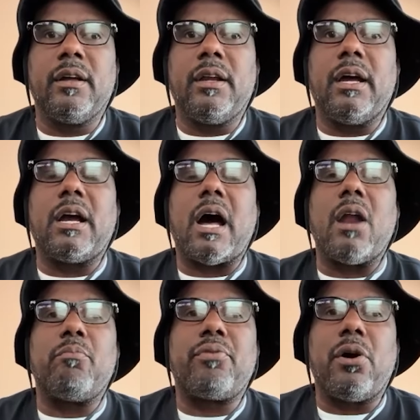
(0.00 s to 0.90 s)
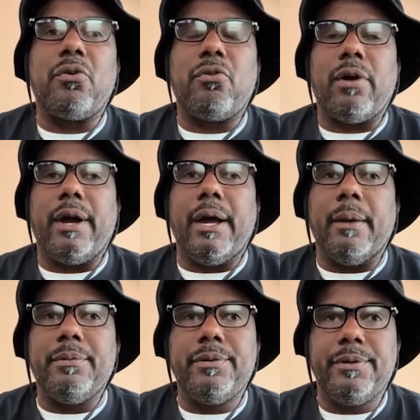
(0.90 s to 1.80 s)
They call them
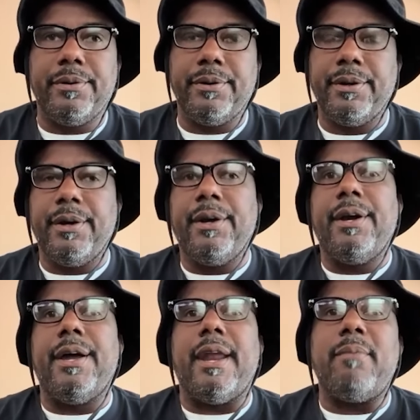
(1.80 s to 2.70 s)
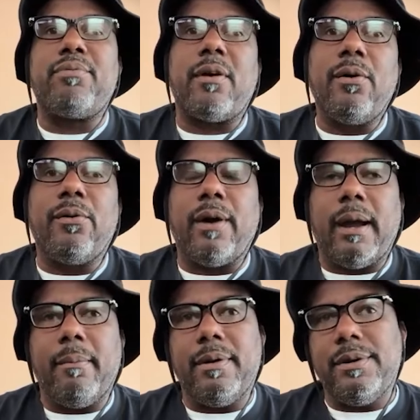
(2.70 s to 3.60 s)
programs. And they
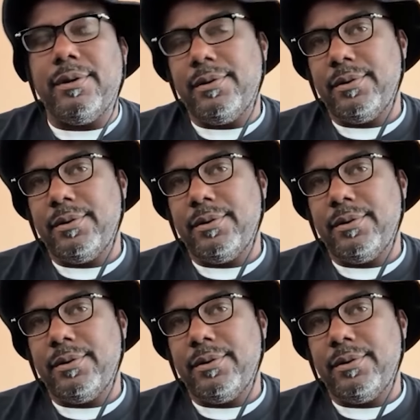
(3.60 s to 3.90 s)
programming you.